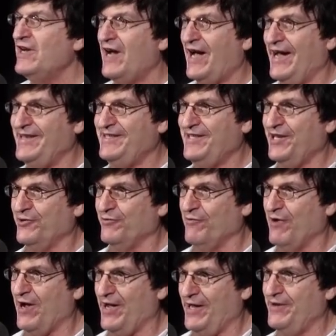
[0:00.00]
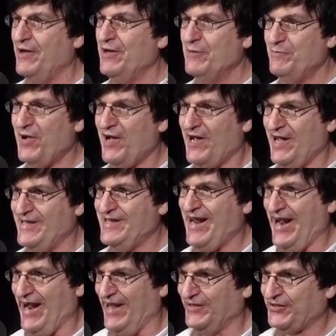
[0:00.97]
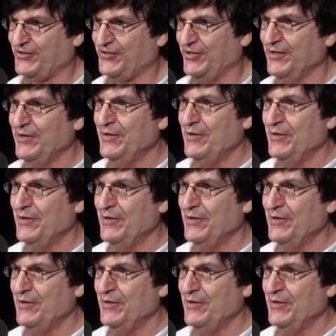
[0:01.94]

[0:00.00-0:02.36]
Iditarod podcast,